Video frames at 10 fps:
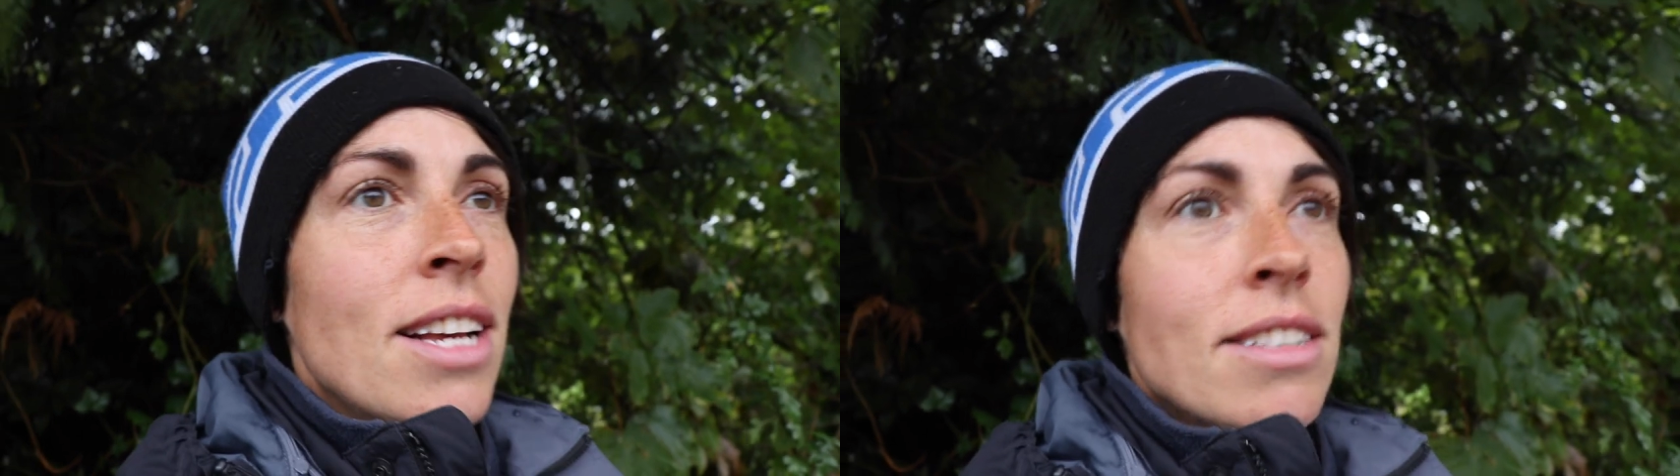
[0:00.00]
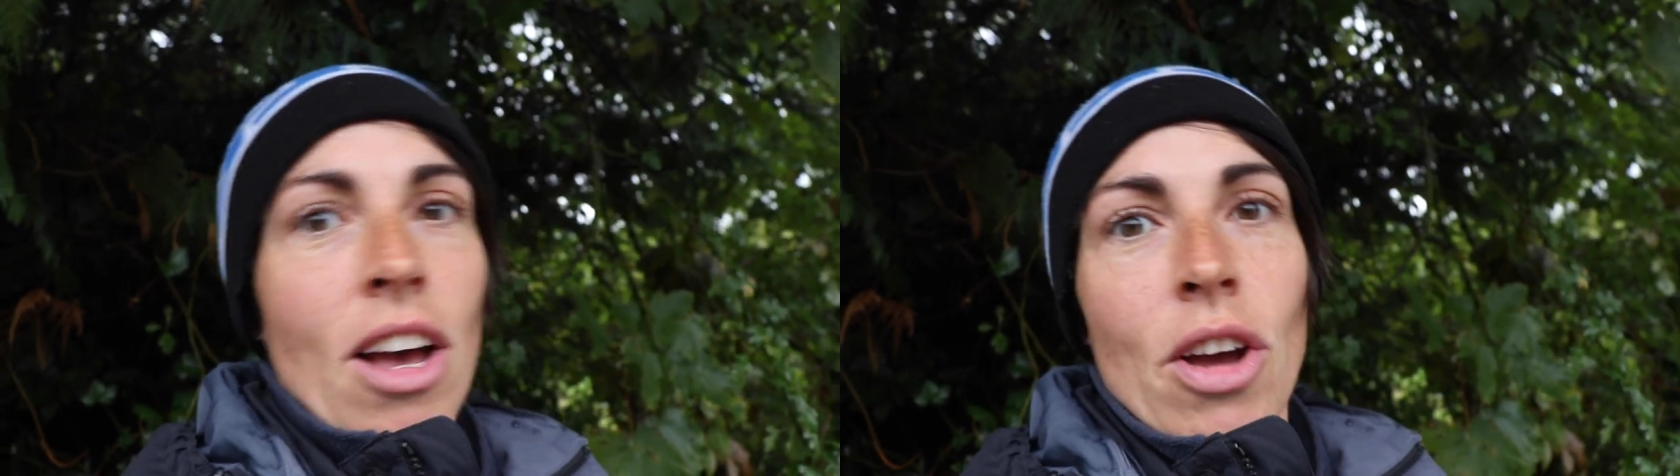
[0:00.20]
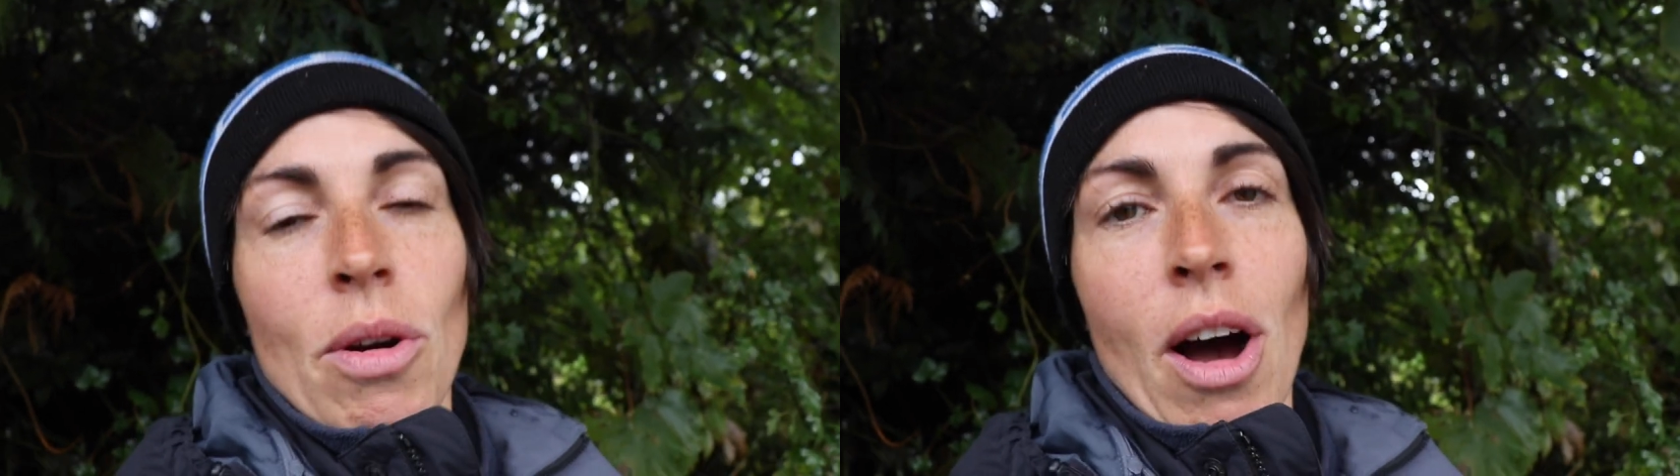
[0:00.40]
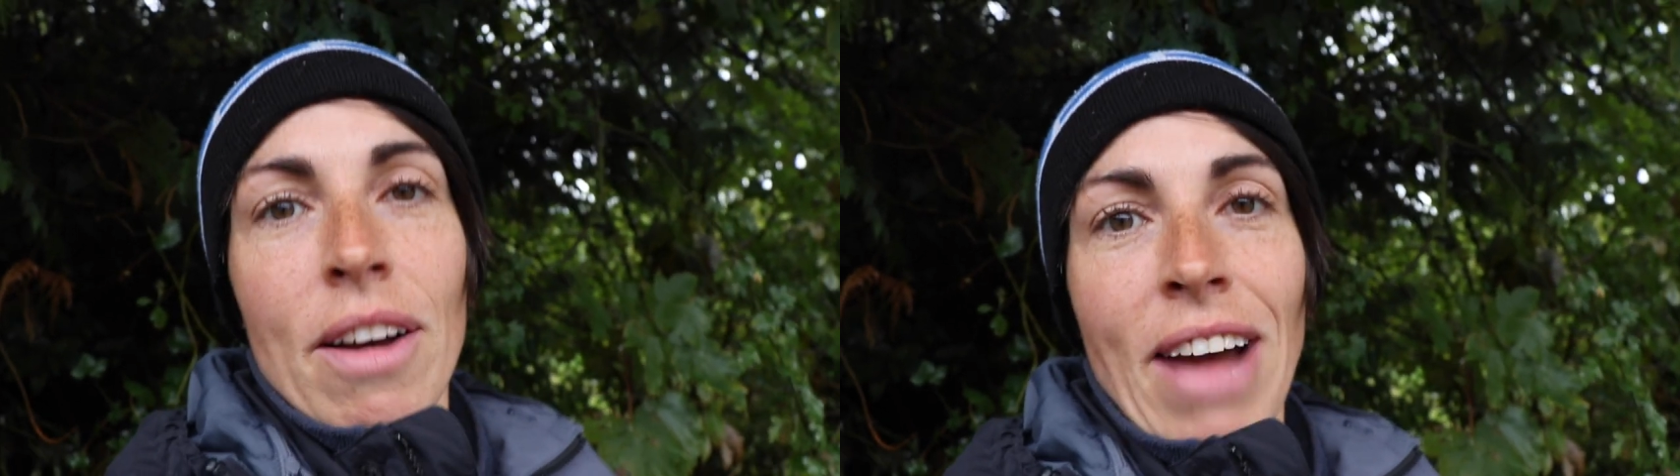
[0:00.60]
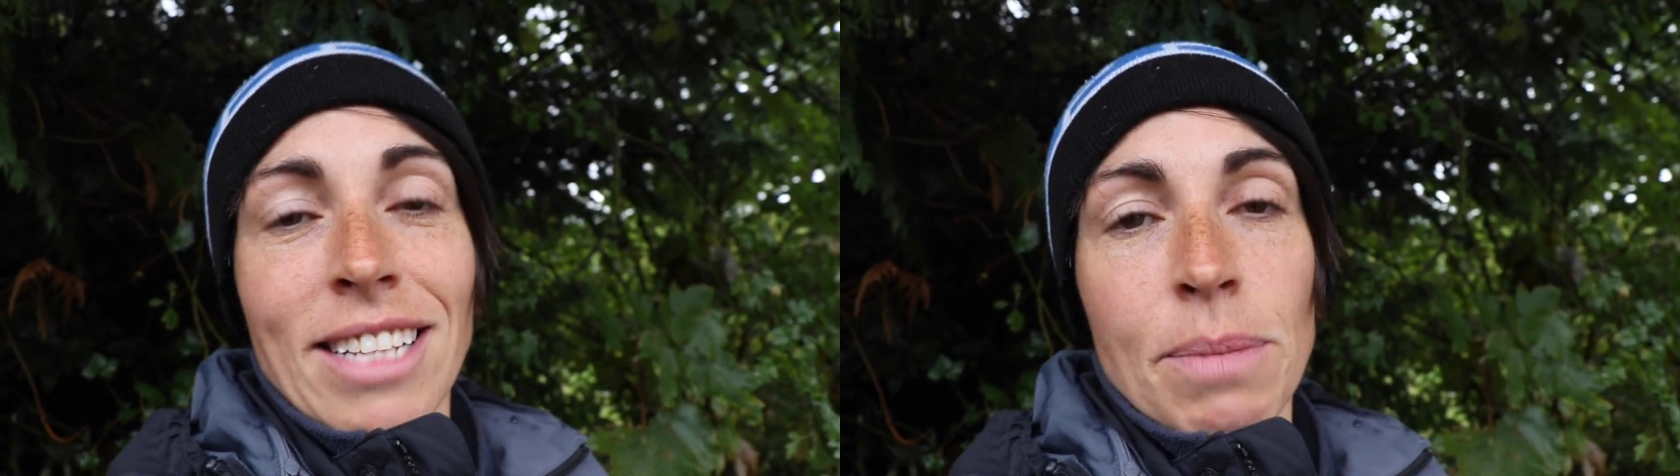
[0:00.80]
so
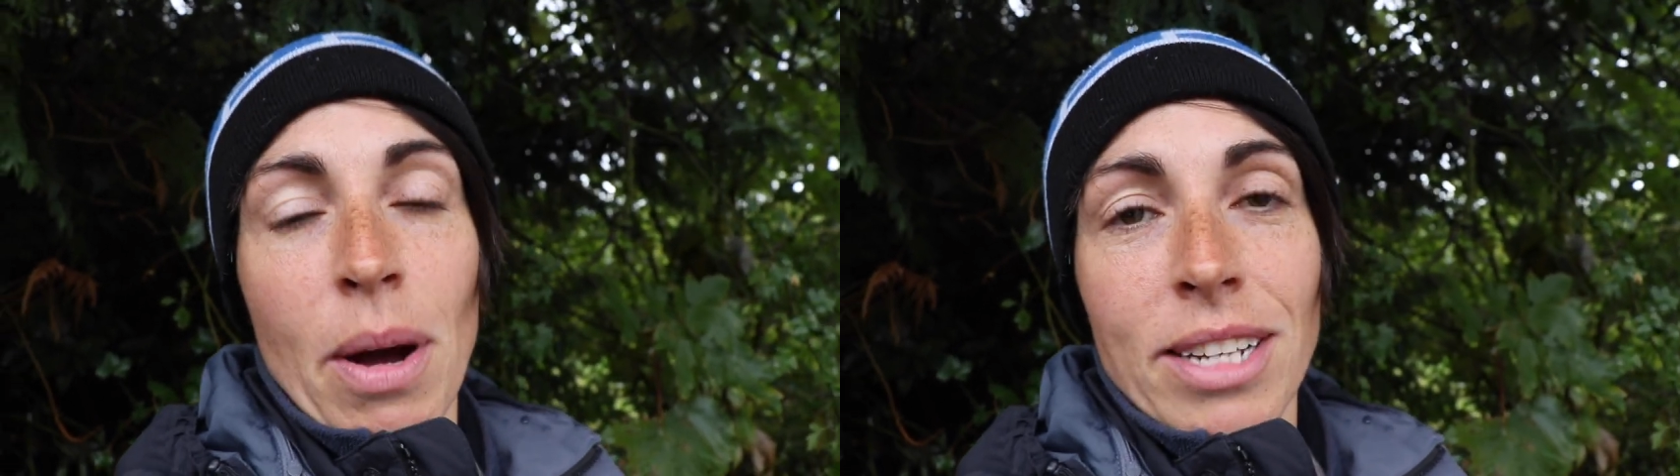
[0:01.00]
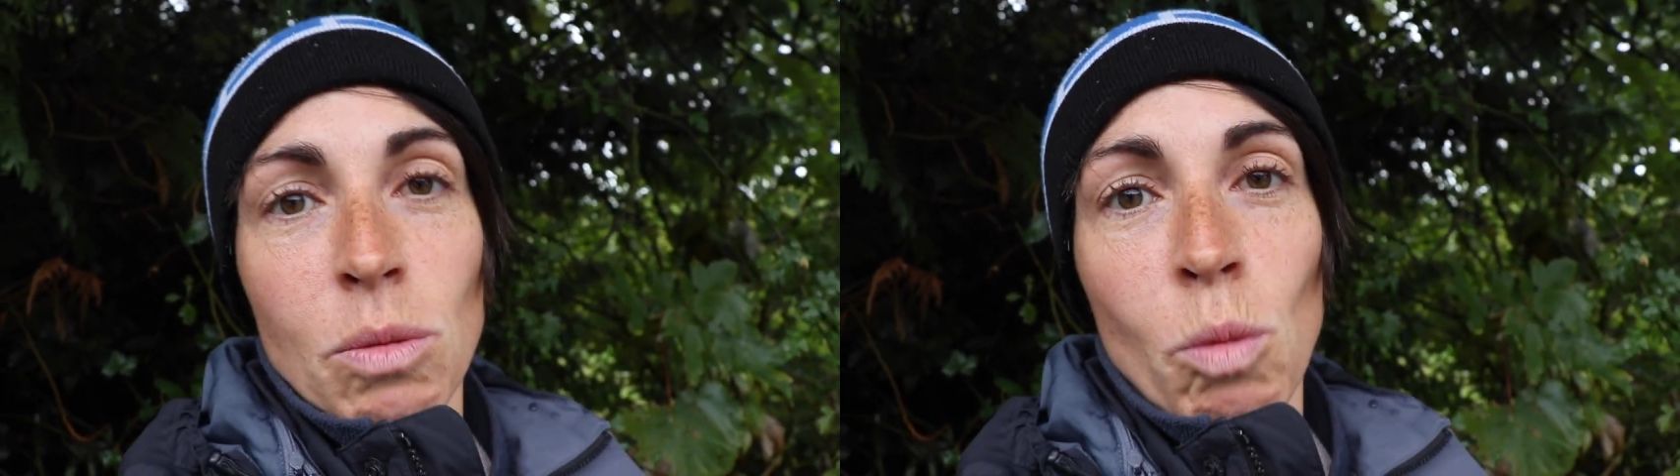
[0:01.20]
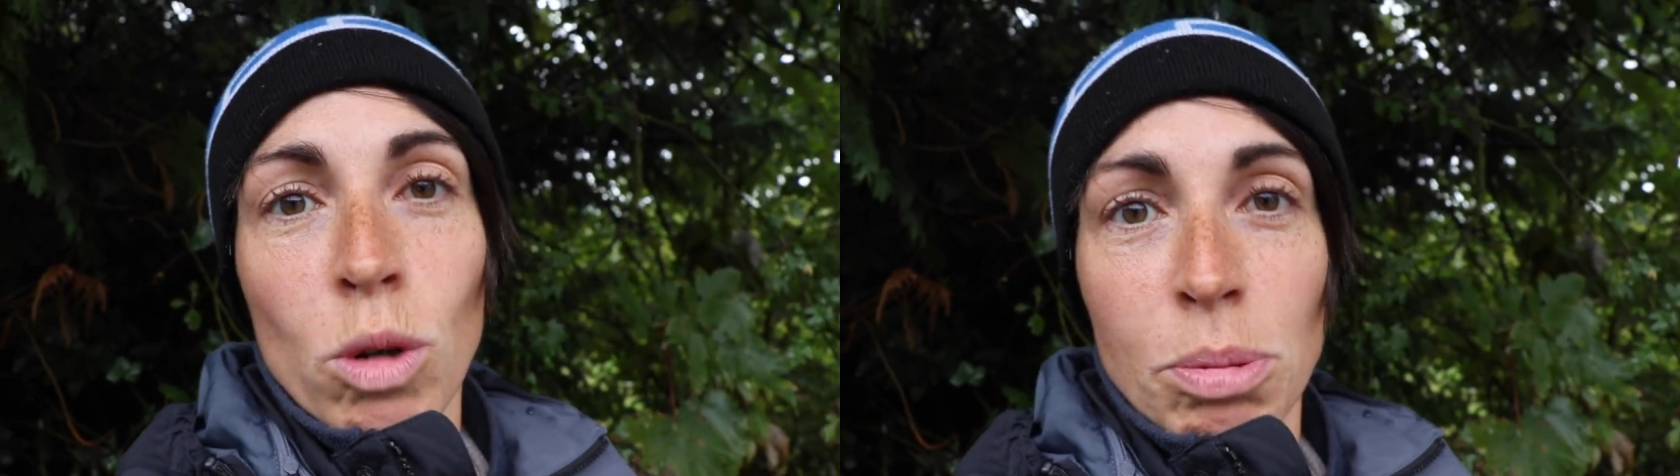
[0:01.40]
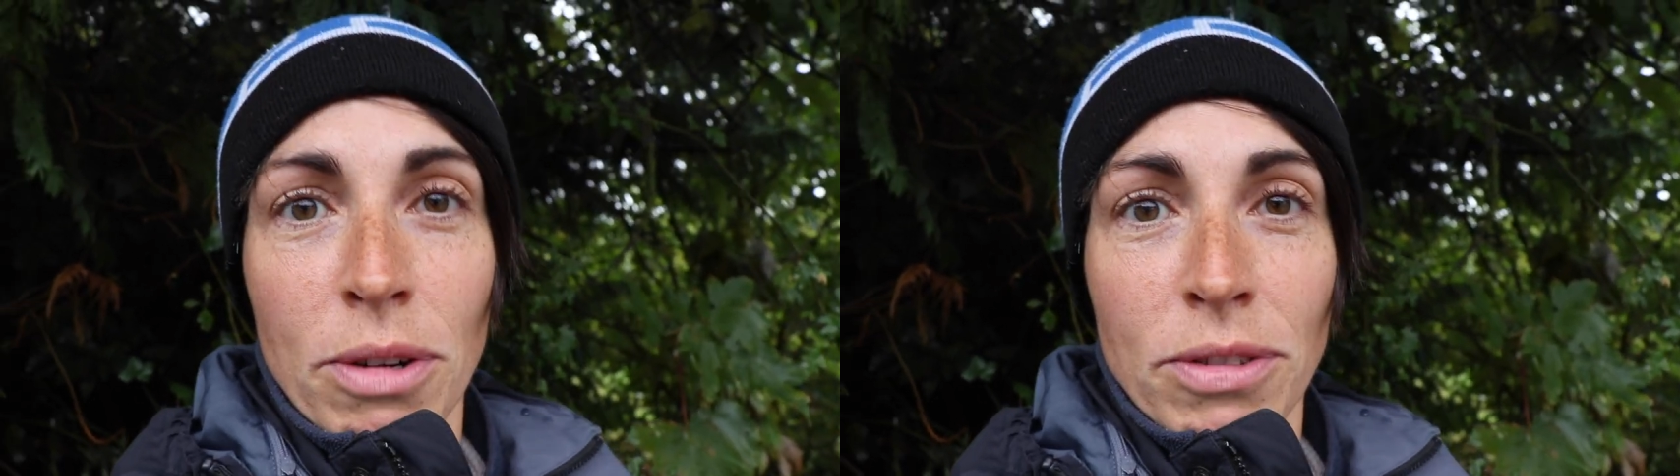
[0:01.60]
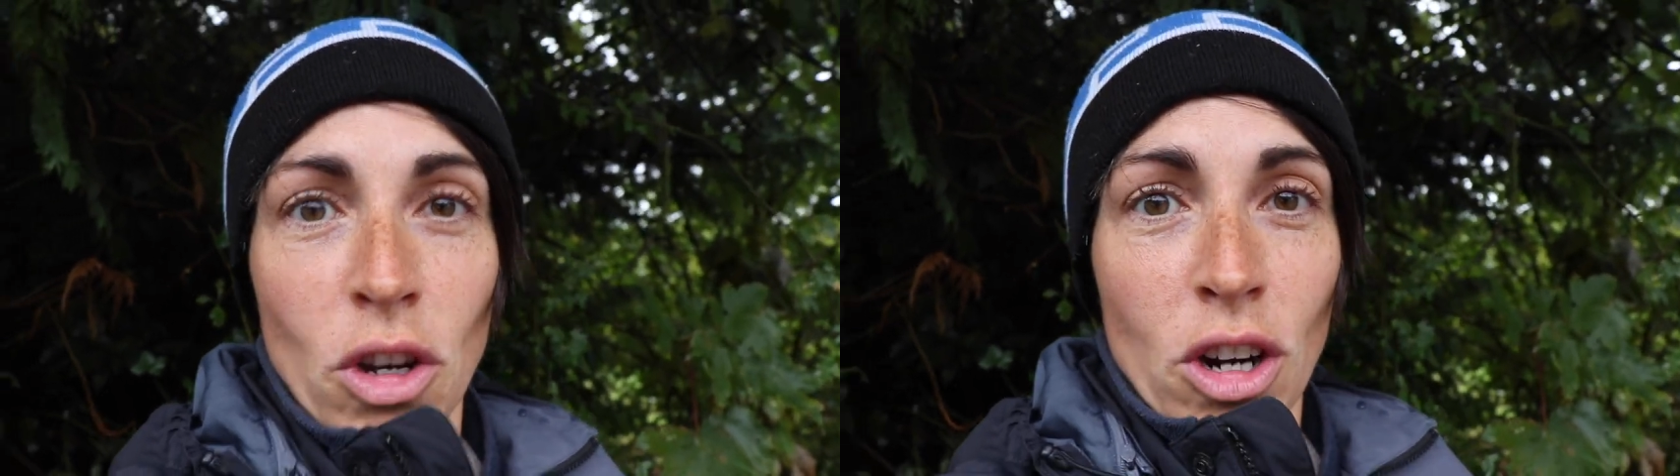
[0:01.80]
I've had to buy some
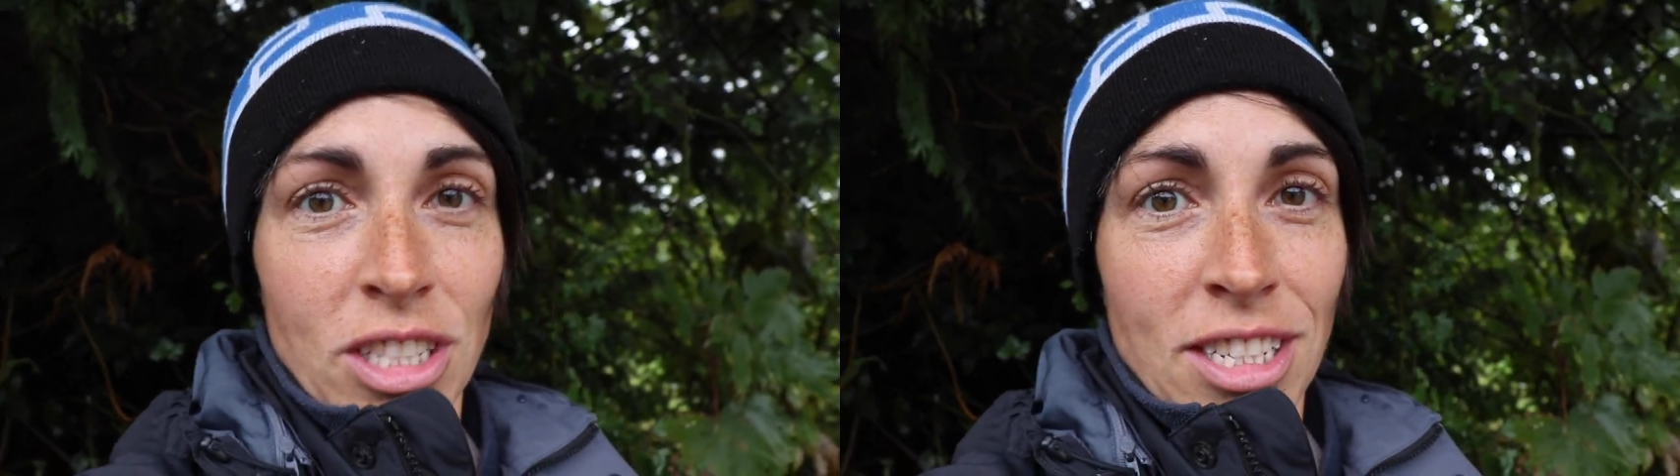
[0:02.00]
waterproof socks